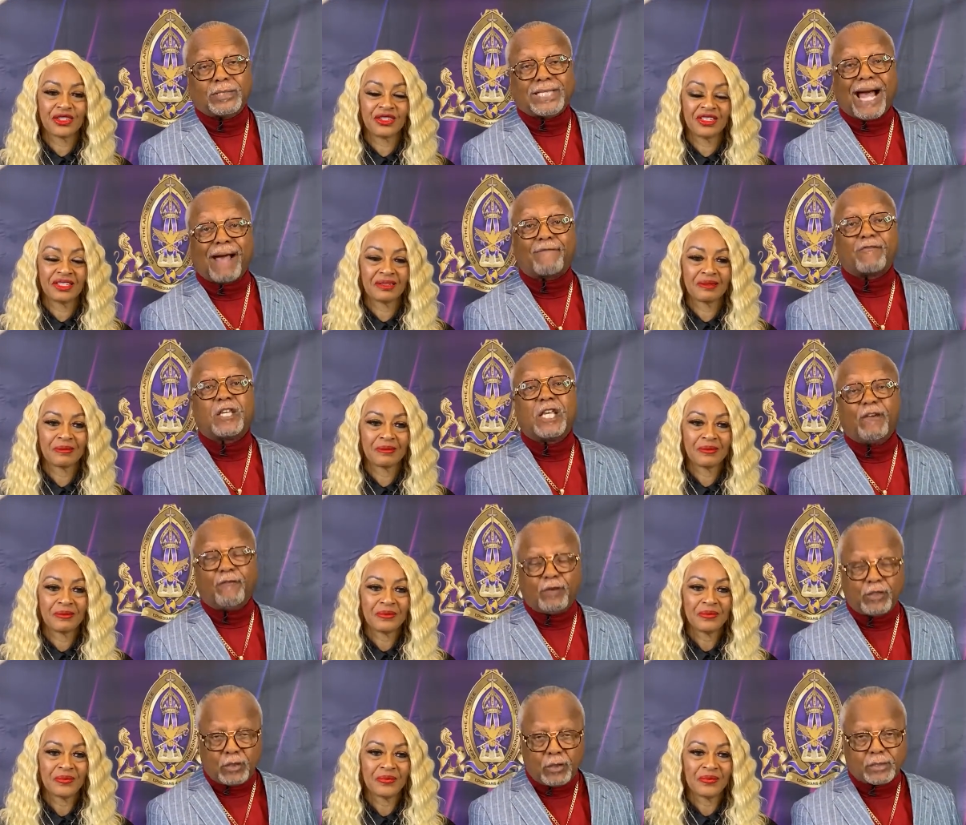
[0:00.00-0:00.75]
Speaker 1: In other I've
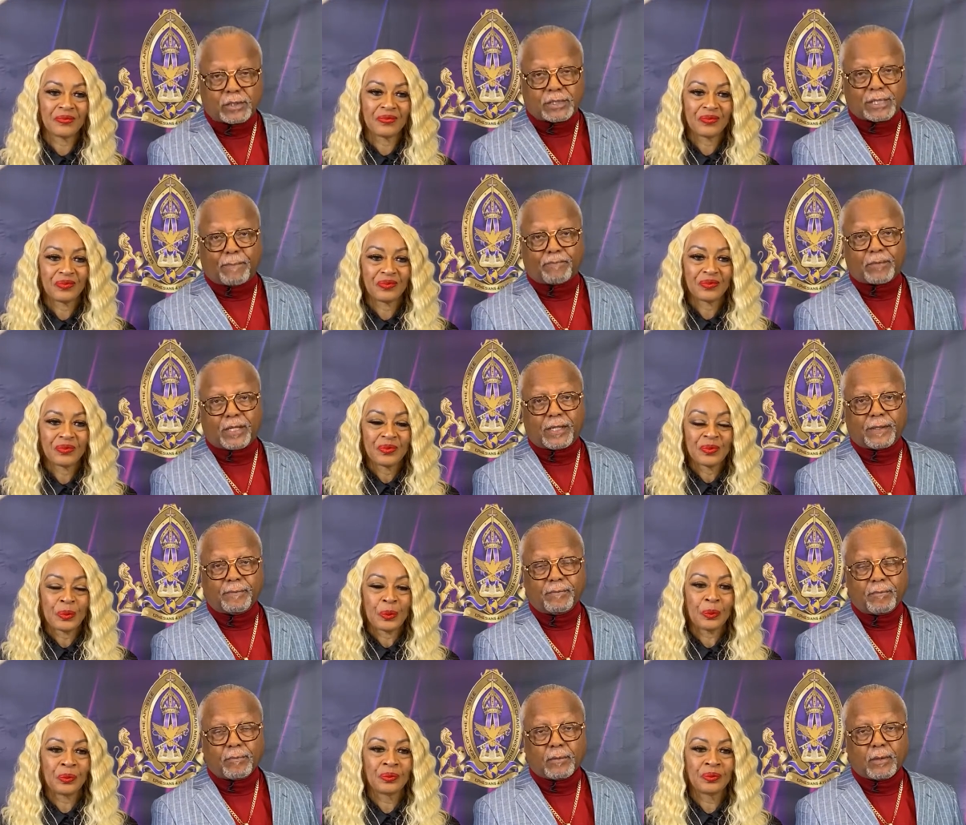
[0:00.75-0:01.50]
given you
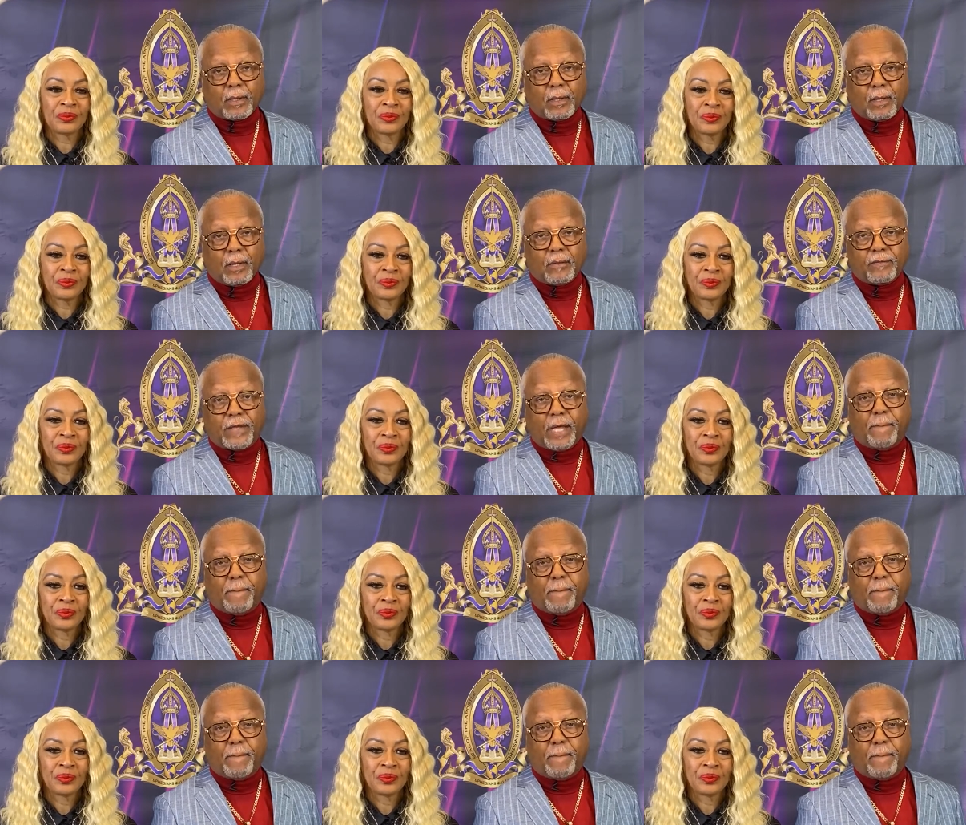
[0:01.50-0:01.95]
something mm-hmm.